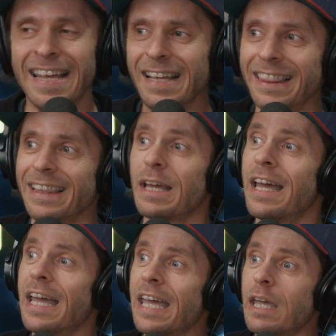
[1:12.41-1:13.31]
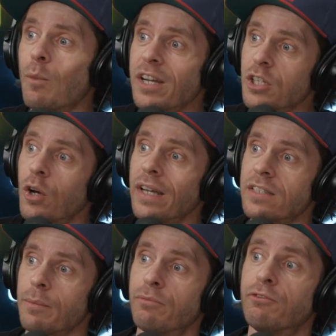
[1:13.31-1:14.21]
he what? He went to go get
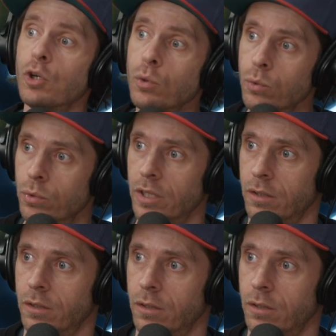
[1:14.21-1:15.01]
some food,